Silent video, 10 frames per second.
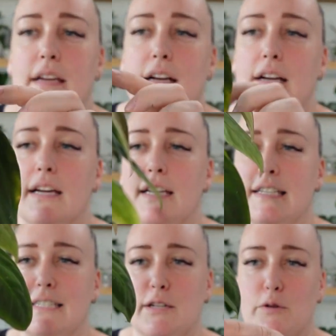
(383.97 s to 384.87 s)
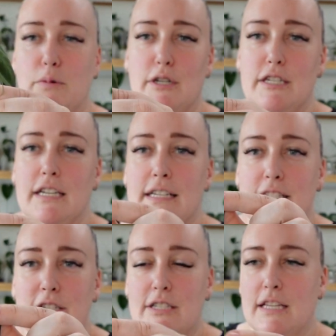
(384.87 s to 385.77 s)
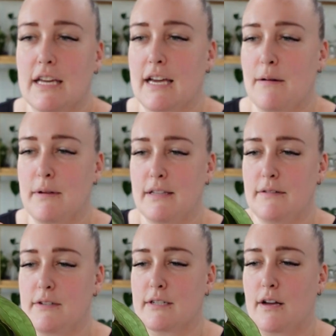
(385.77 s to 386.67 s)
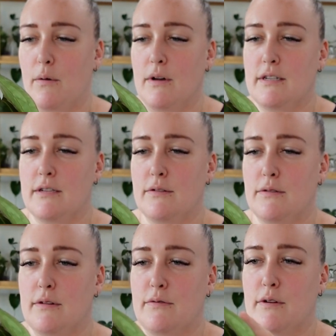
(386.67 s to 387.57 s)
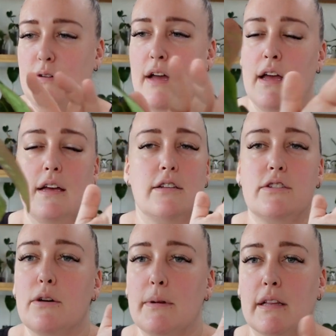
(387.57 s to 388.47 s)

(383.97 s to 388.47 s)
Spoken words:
there. It is so bushy. It's just like, how many leaves? There's got 1, 2, 3, 4, 5, so many